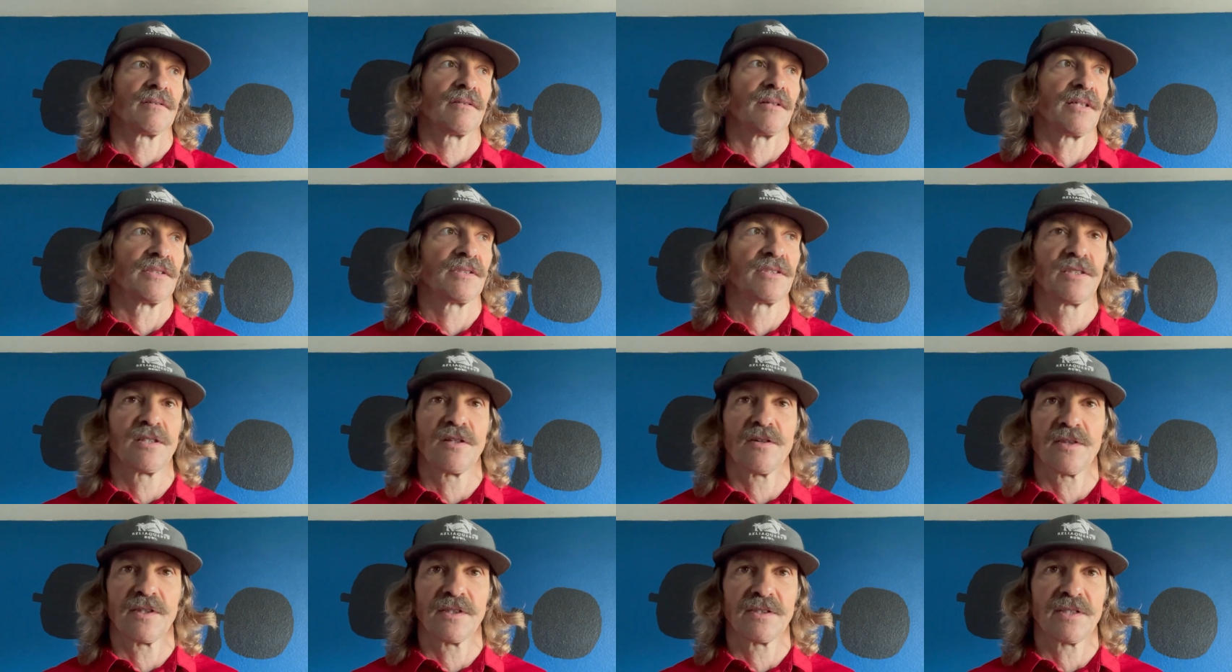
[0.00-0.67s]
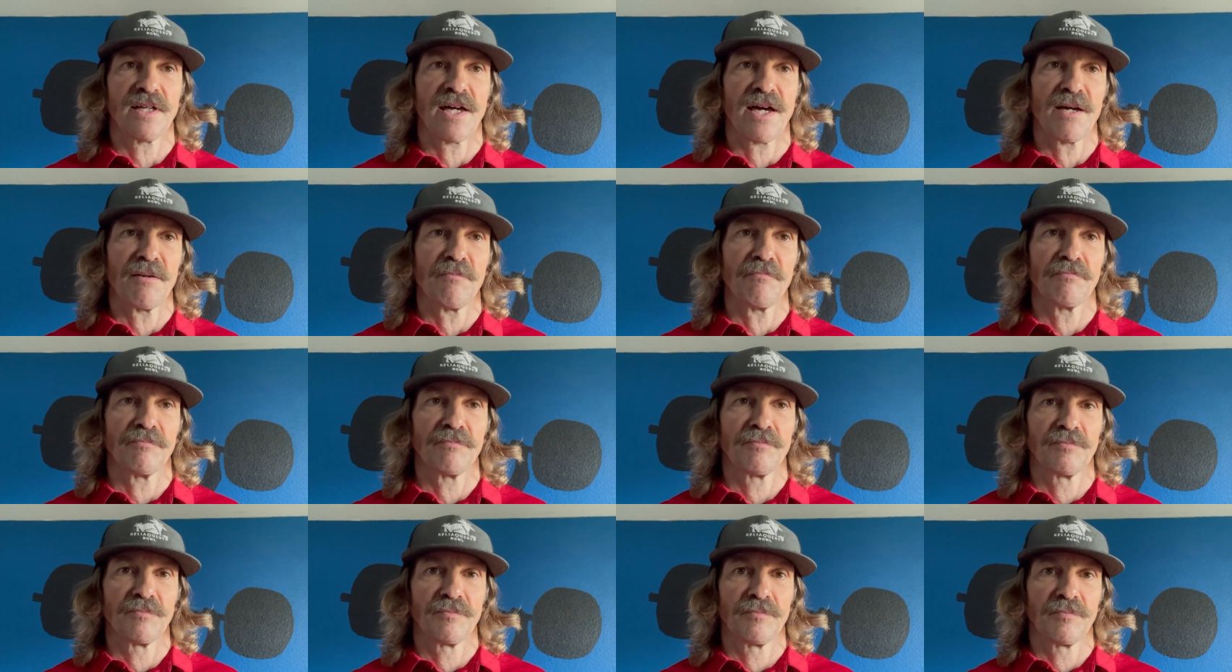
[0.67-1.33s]
I see all the
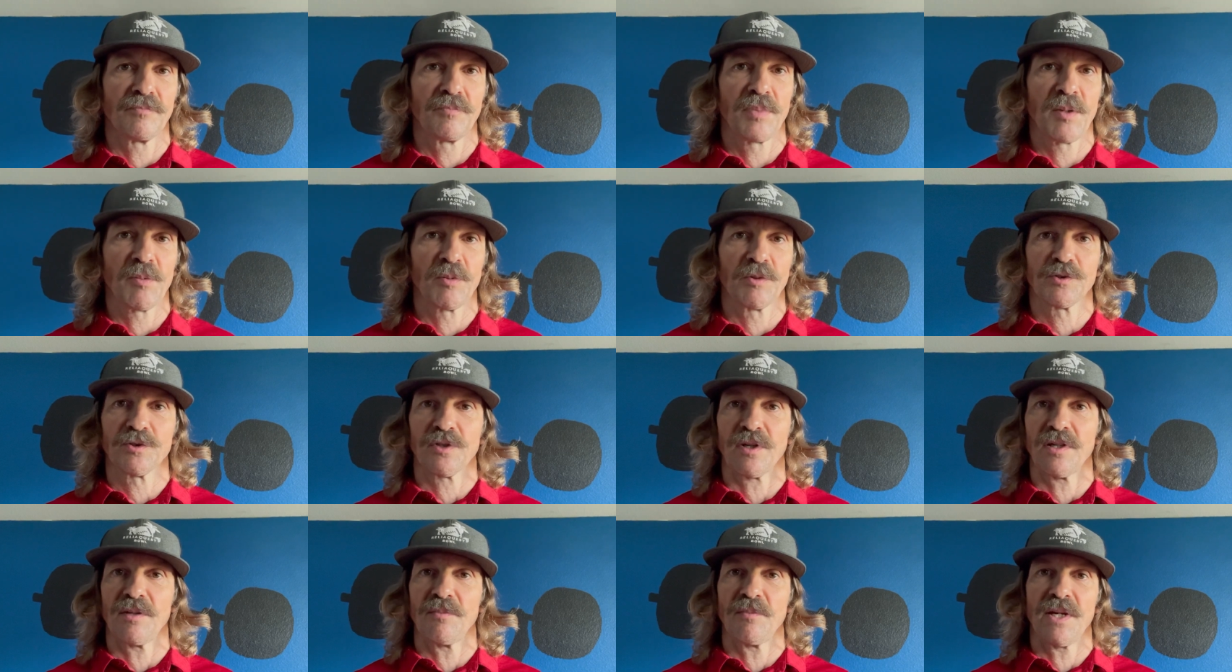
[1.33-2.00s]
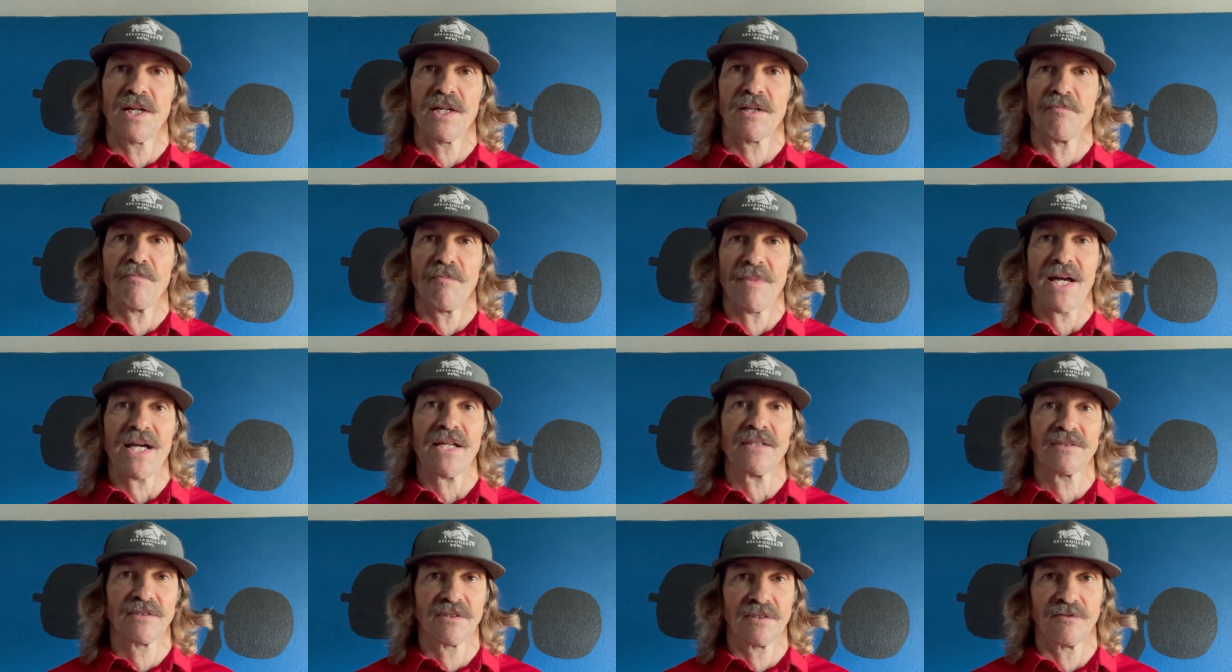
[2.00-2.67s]
time people trying to make
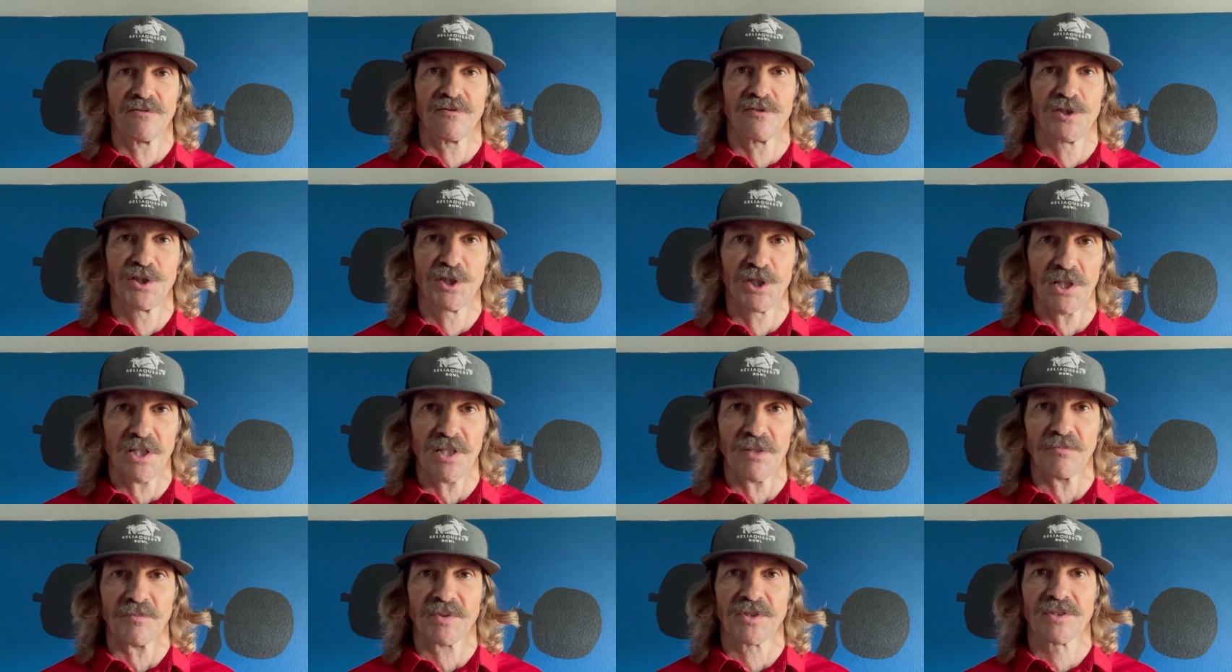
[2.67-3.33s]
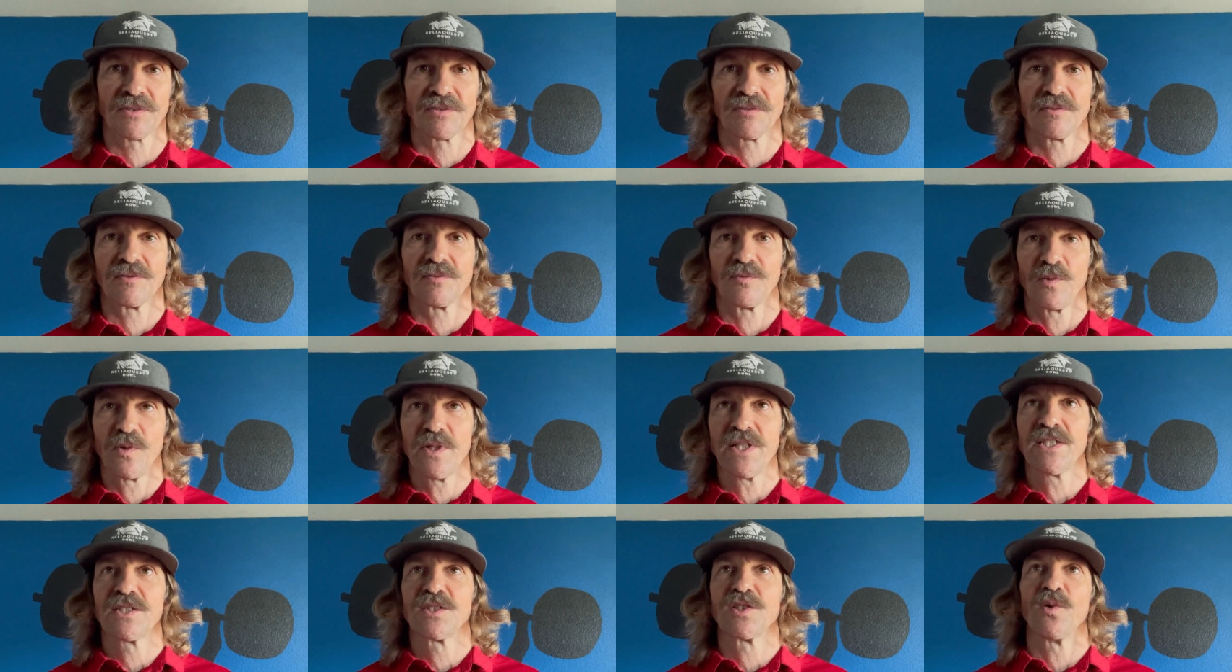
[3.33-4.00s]
massive jumps
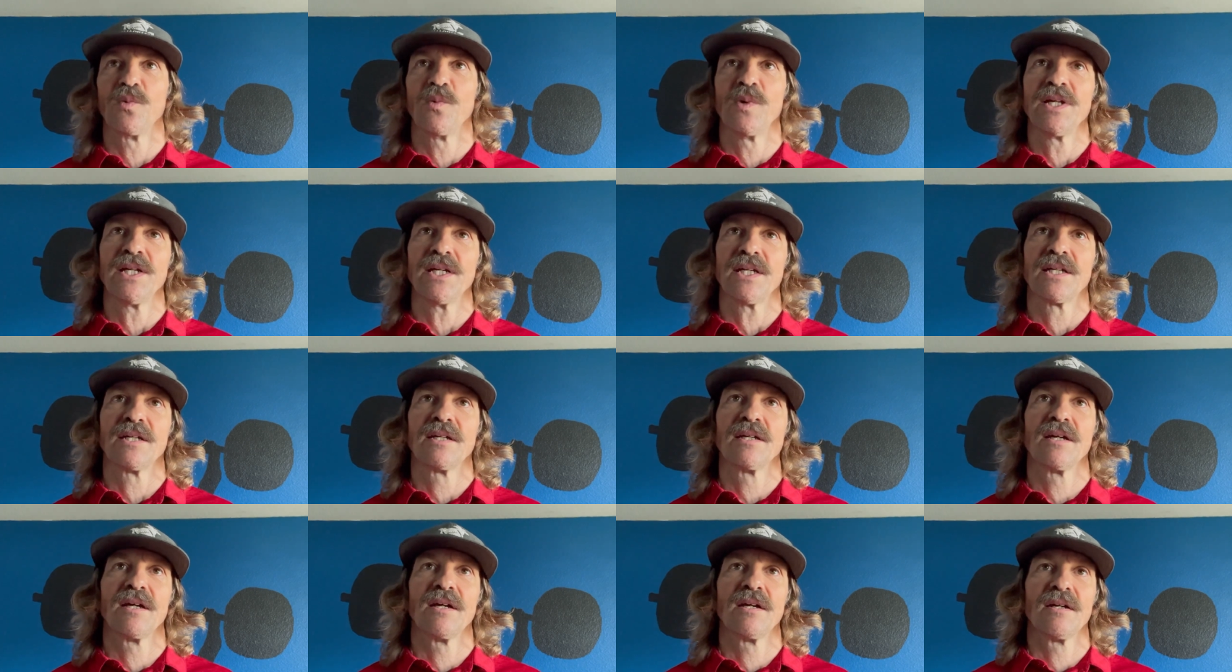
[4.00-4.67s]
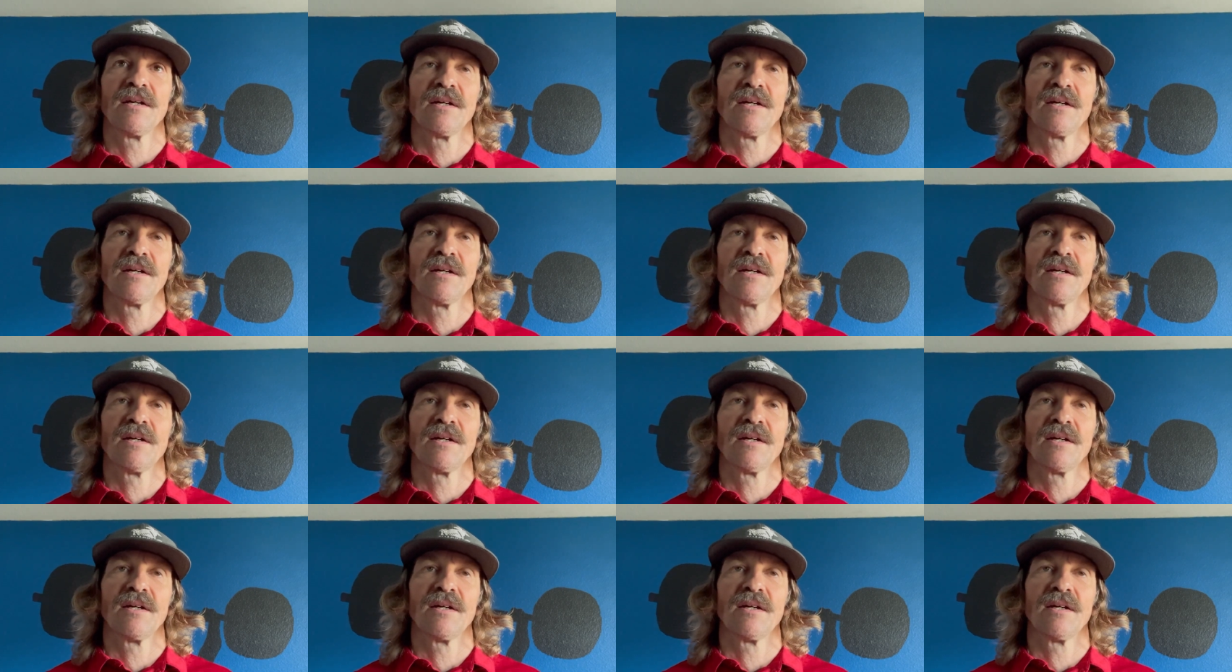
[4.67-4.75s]
week to week,